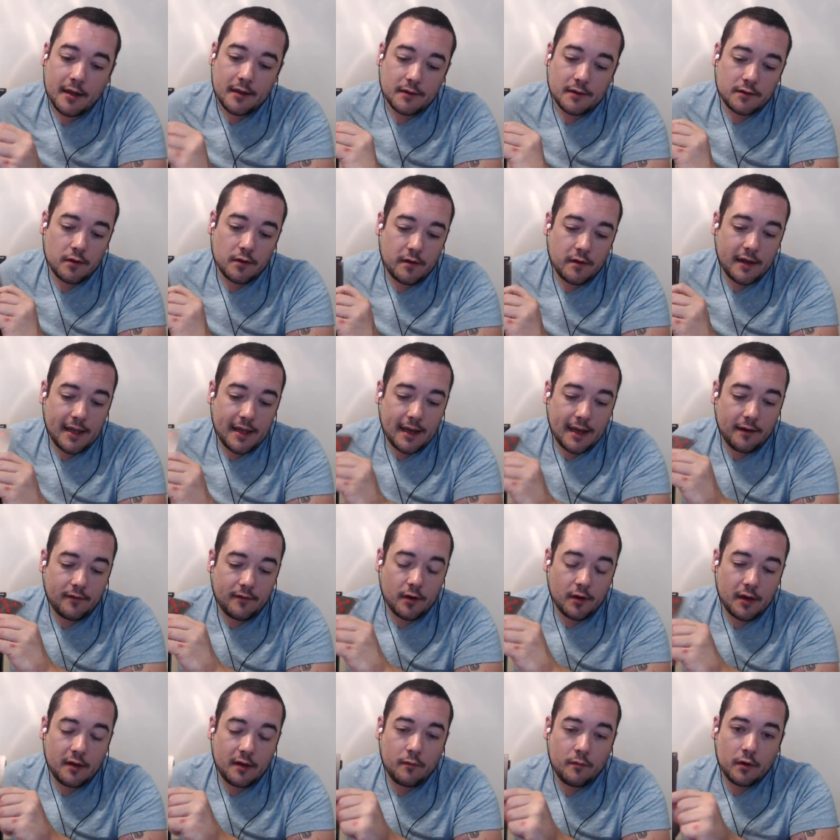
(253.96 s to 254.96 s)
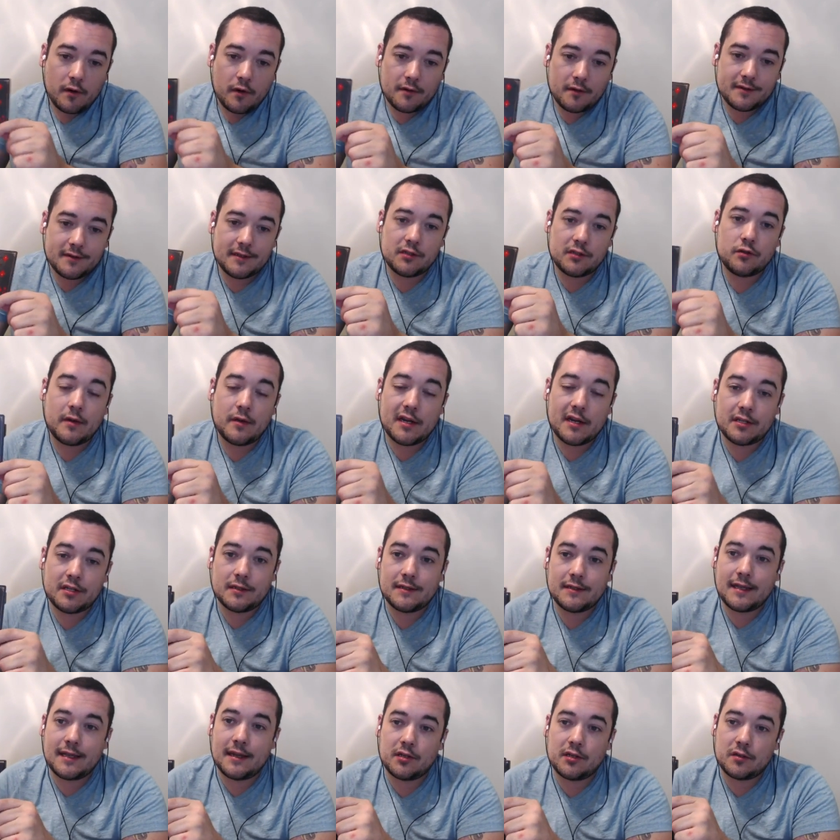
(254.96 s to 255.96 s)
so again if you're in one of those
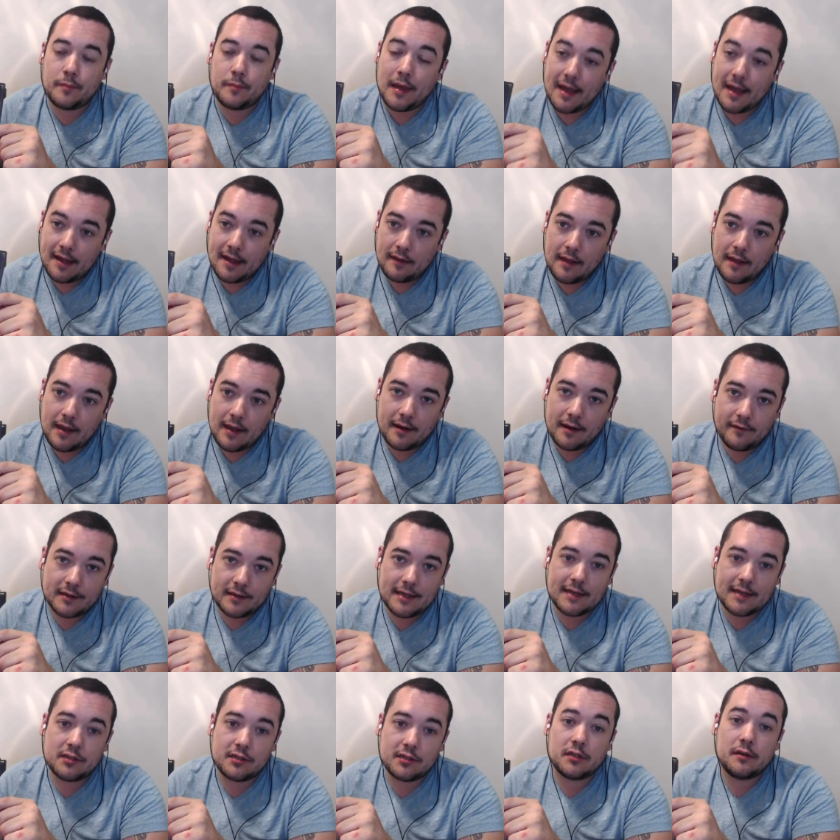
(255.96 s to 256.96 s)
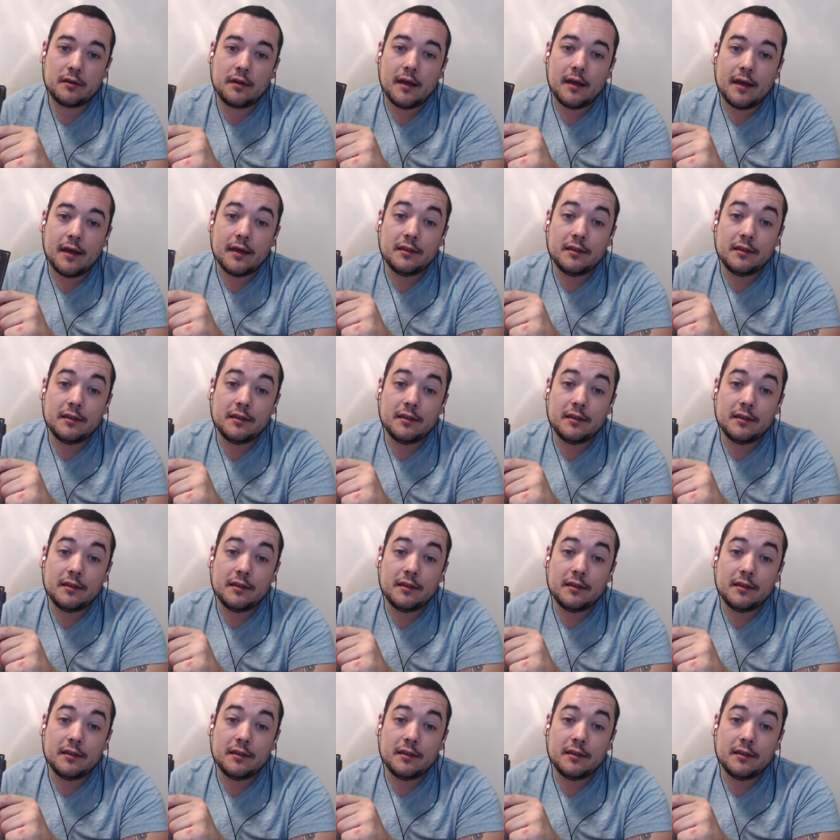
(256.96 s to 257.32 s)
situations again just pay a lot of attention